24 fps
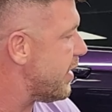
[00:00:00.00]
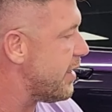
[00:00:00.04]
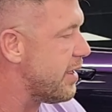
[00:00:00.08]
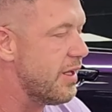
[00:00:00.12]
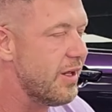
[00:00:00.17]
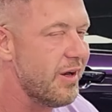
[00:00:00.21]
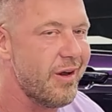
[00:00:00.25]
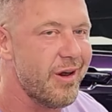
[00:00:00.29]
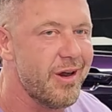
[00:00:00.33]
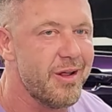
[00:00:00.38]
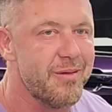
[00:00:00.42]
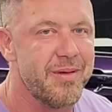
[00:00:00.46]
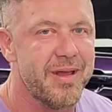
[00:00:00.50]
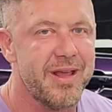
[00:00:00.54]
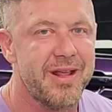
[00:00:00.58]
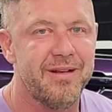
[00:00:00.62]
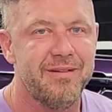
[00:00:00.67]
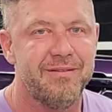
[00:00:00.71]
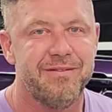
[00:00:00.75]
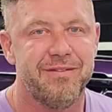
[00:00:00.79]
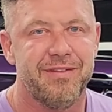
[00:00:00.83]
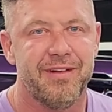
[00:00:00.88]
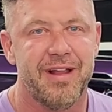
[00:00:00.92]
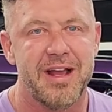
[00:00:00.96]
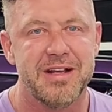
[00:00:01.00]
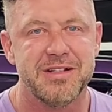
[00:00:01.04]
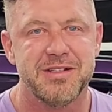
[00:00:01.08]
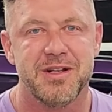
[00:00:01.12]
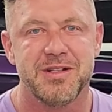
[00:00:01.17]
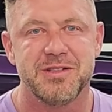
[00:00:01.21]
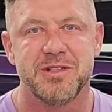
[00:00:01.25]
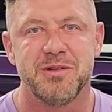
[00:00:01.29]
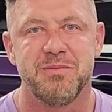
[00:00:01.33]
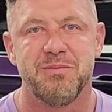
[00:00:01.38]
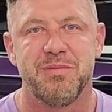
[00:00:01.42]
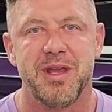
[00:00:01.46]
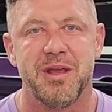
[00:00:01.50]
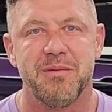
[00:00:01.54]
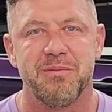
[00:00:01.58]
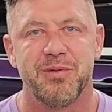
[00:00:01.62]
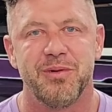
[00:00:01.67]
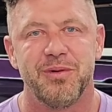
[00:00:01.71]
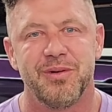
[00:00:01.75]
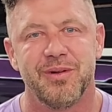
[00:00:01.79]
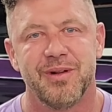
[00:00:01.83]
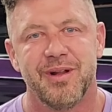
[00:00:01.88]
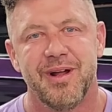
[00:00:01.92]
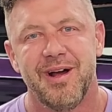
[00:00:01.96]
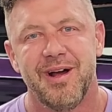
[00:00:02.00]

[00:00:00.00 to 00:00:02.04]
you know what I mean? Flex on some people.